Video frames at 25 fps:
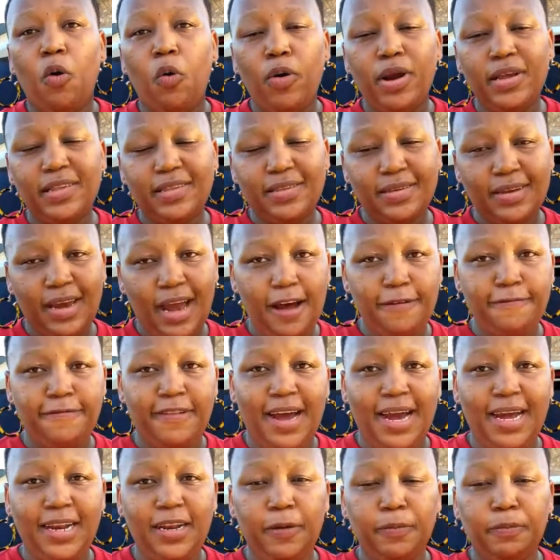who is
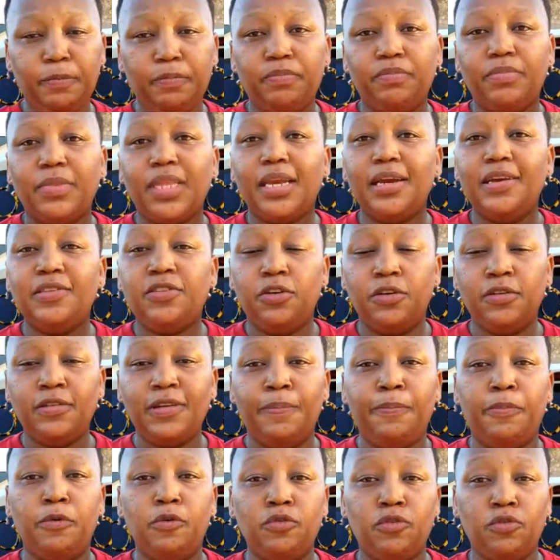covered is not
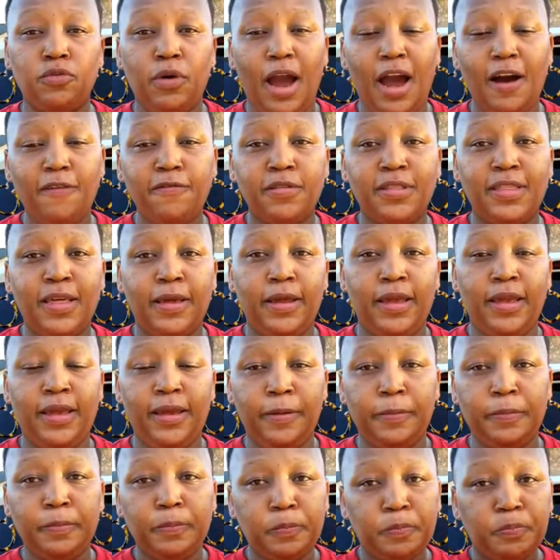supposed to have
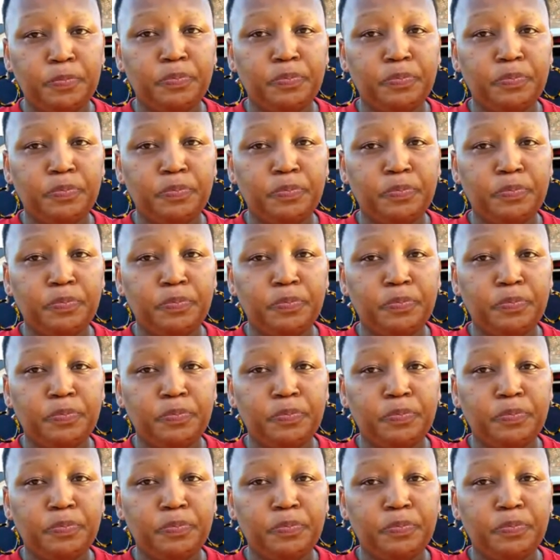the